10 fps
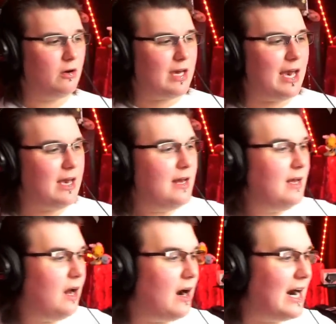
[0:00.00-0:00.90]
Okay.
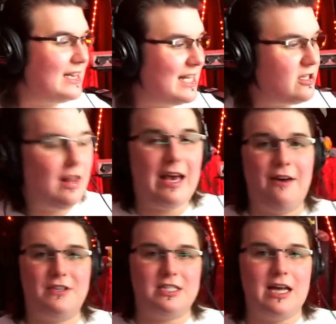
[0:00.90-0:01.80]
All right. That's all I
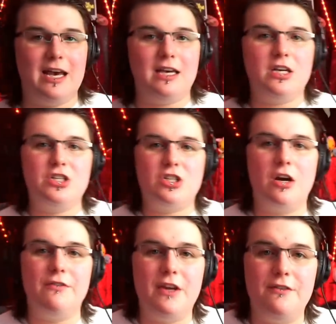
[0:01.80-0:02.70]
have to say.
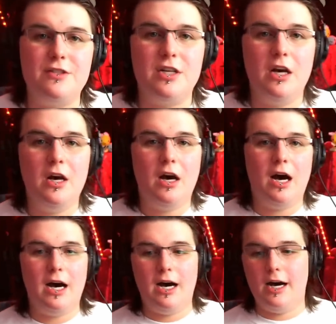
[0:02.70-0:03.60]
Conservatives
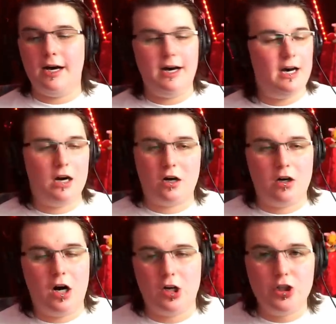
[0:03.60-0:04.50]
uh,
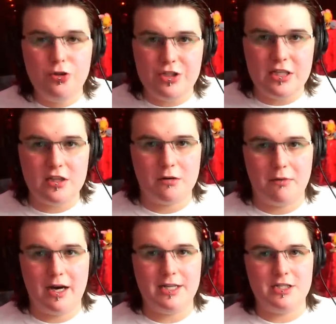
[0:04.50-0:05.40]
are are losing their
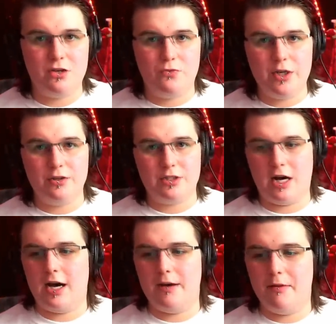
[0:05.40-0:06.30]
minds in real
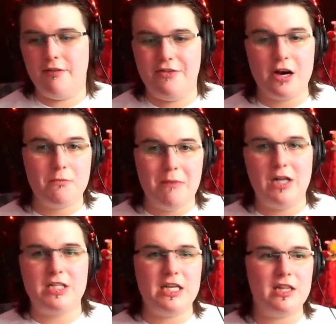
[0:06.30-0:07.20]
time. They're
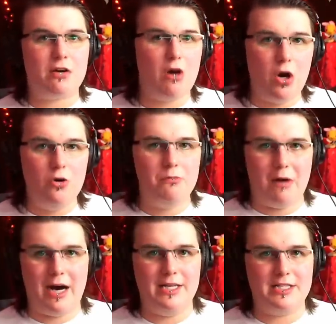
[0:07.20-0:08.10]
melting their own
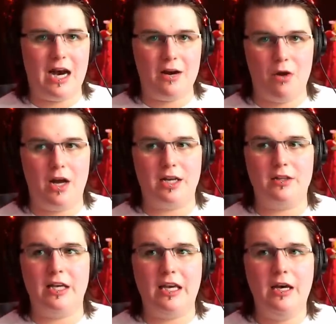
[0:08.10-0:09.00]
minds,
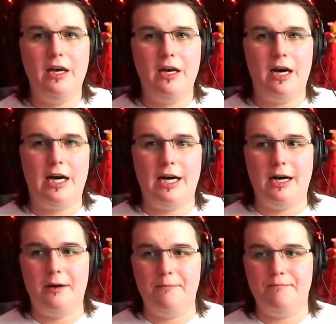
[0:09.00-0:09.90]
ironically,
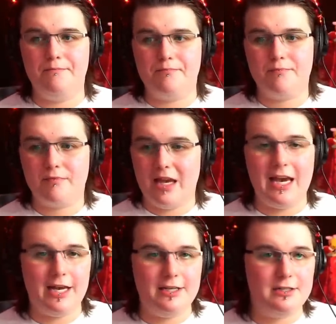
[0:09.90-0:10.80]
um,
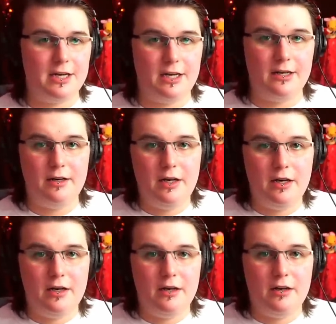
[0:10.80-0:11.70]
and uh,
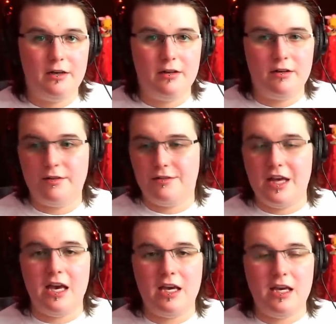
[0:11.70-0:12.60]

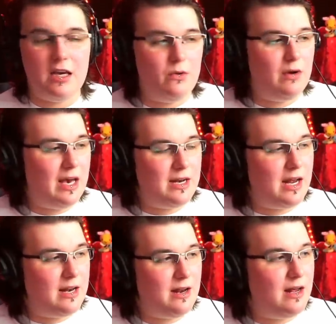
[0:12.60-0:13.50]
they and
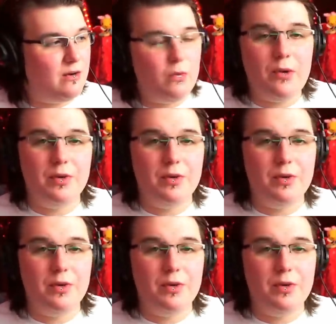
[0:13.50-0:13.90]
and and